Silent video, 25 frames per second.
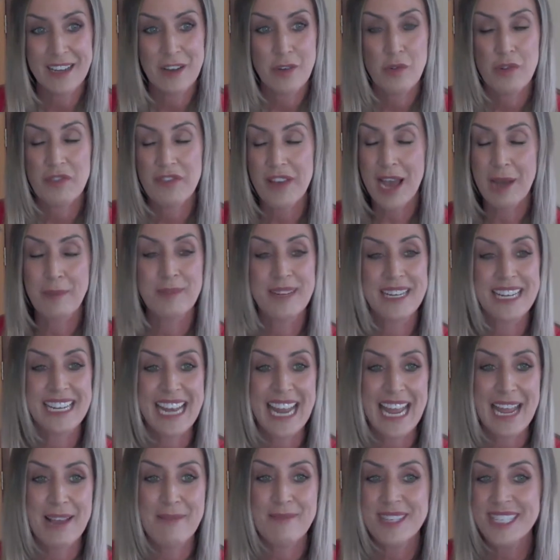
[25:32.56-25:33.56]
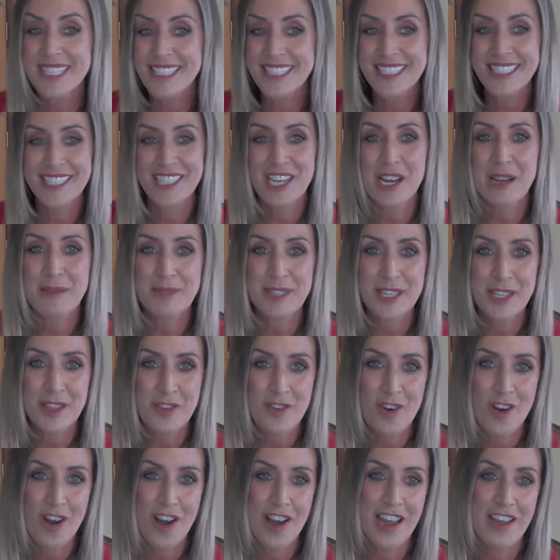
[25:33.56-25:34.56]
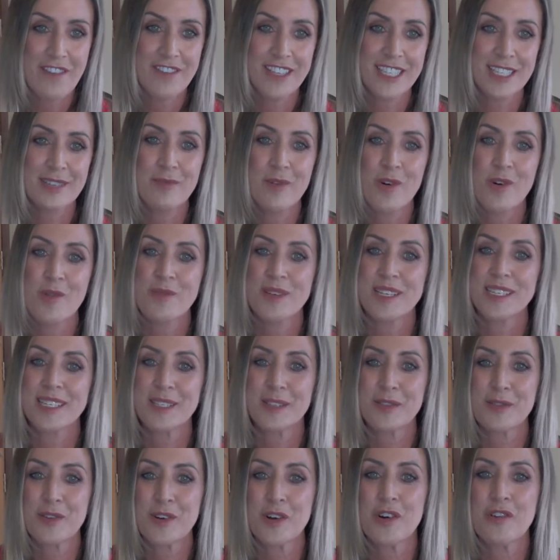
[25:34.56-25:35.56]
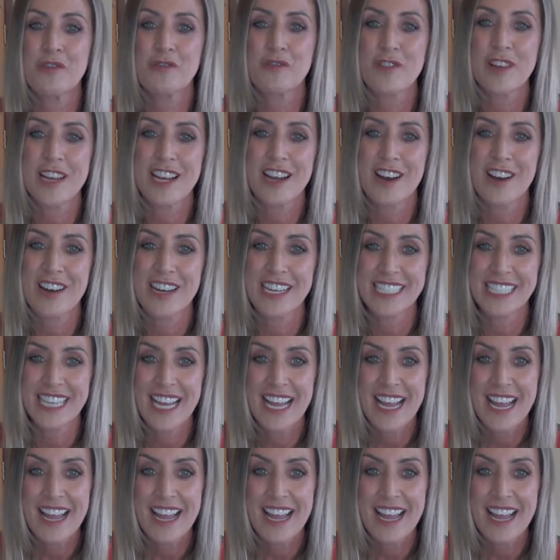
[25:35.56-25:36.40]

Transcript: We've aptly named it Time to Thrive, a small business recovery guide.